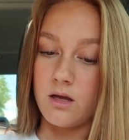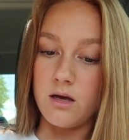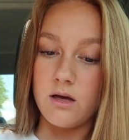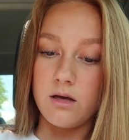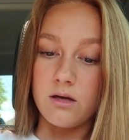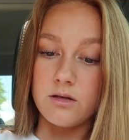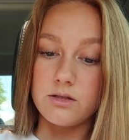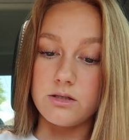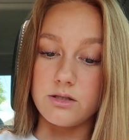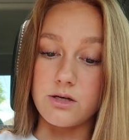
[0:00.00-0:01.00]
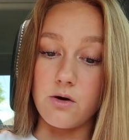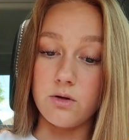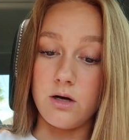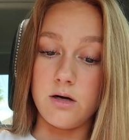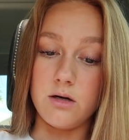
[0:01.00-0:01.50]
in so
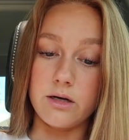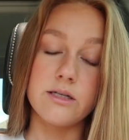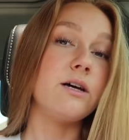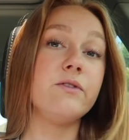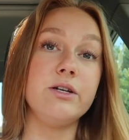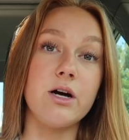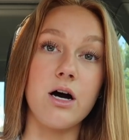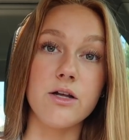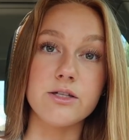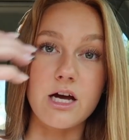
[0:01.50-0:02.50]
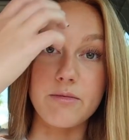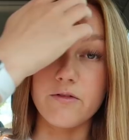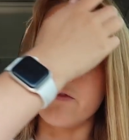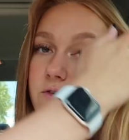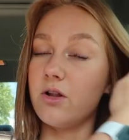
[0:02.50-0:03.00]
long. Definitely not the type
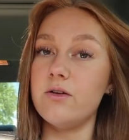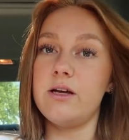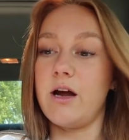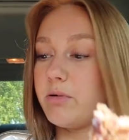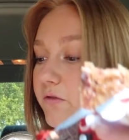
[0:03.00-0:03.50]
of clothing I